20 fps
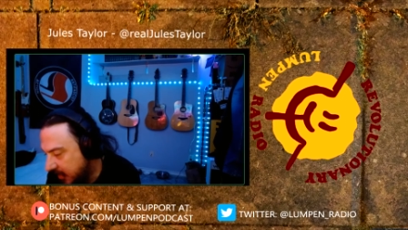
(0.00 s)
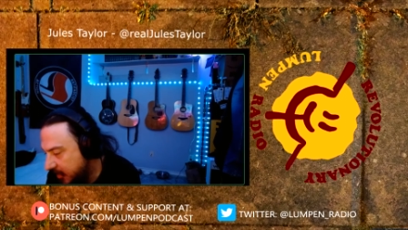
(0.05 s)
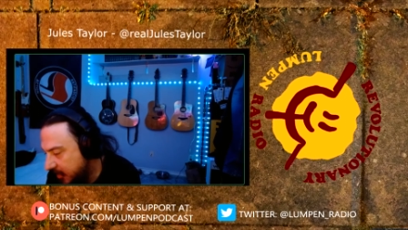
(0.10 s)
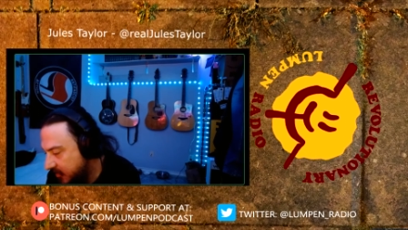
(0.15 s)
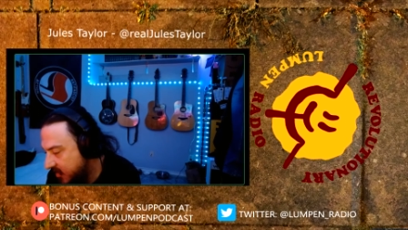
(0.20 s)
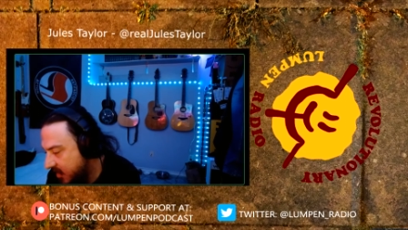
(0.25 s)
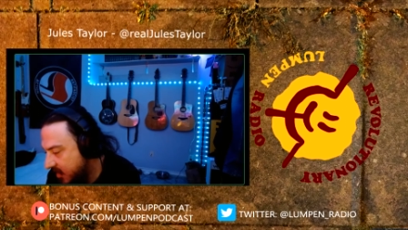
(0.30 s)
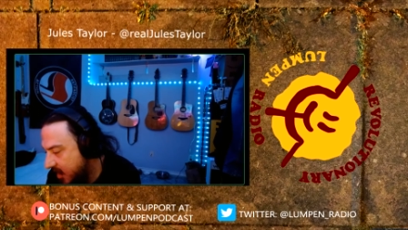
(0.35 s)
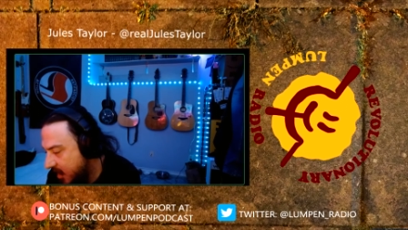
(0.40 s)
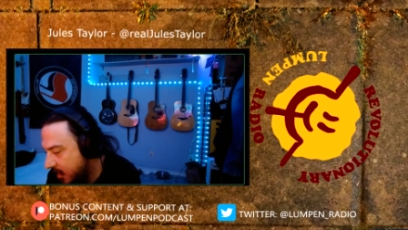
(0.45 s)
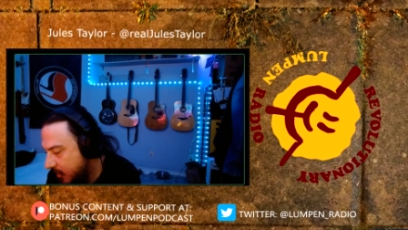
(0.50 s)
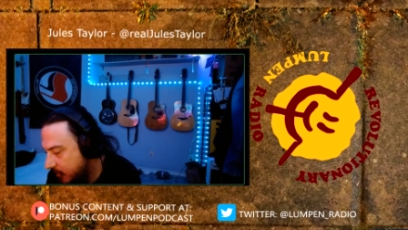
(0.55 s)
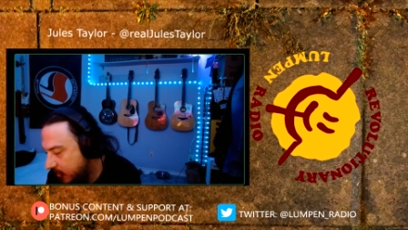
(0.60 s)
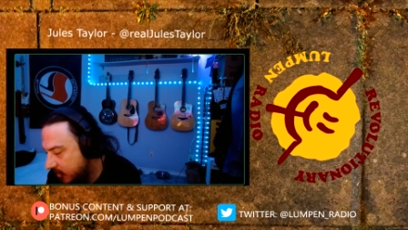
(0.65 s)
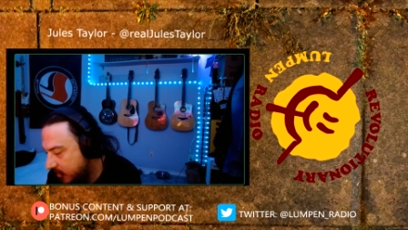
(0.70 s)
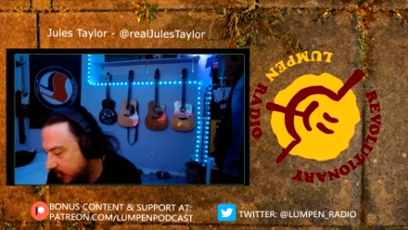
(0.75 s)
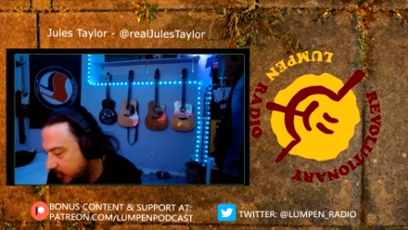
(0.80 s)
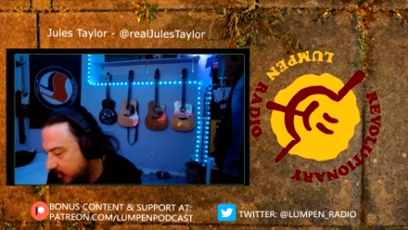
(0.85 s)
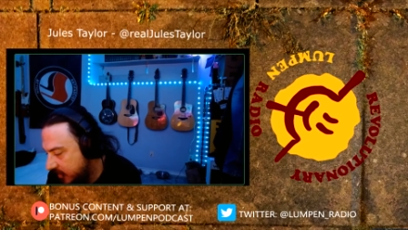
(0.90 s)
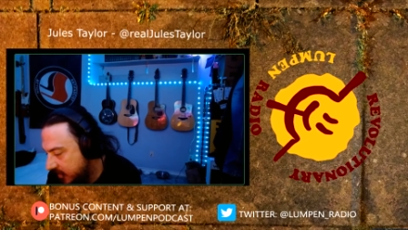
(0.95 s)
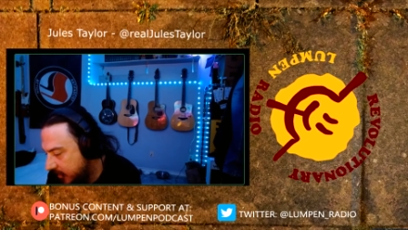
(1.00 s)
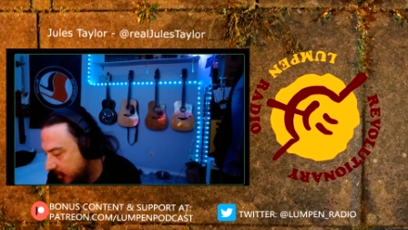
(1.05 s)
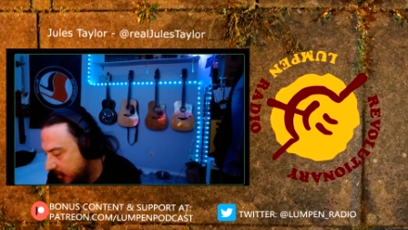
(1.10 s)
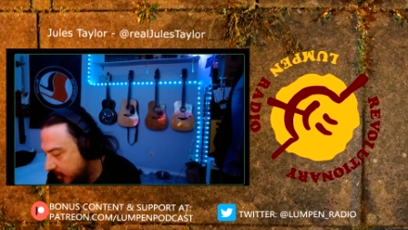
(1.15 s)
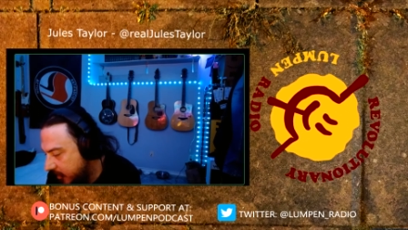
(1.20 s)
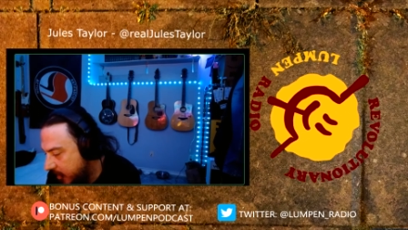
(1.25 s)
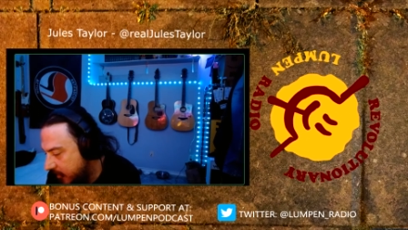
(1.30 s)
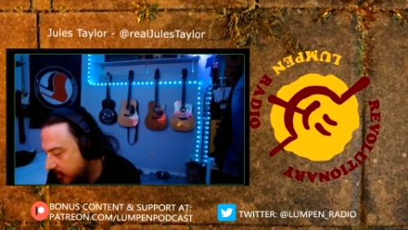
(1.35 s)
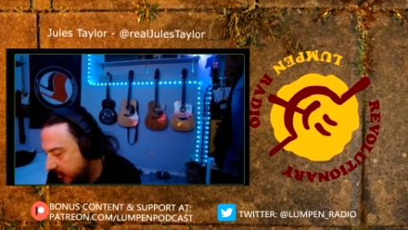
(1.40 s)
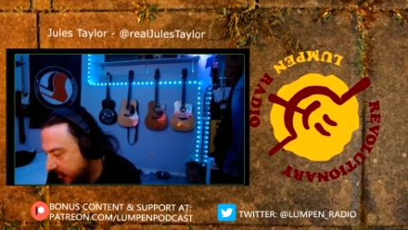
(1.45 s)
in time into being in
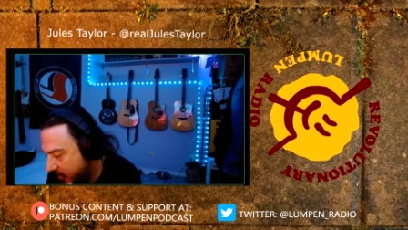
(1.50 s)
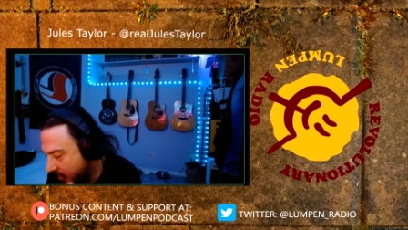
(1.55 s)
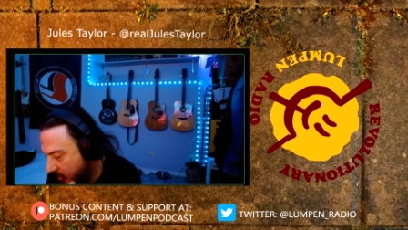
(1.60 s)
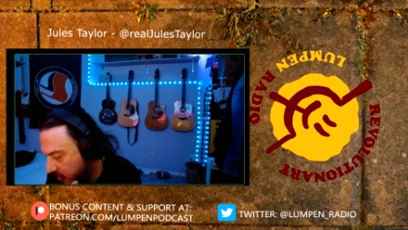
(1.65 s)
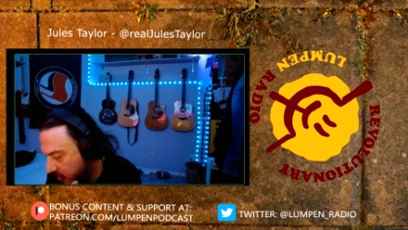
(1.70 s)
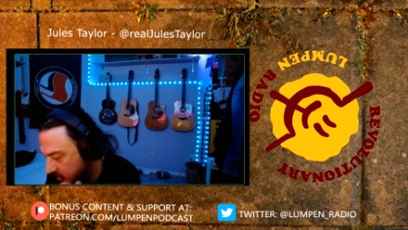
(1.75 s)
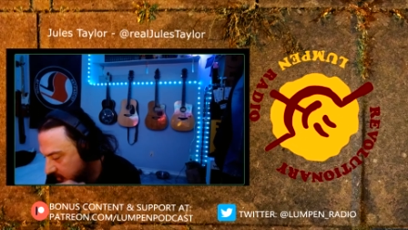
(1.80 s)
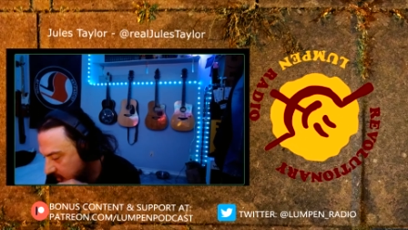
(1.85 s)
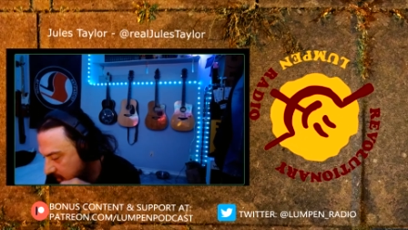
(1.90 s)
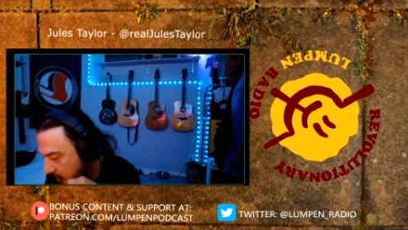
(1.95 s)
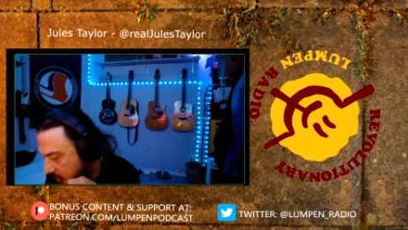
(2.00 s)
nothingness.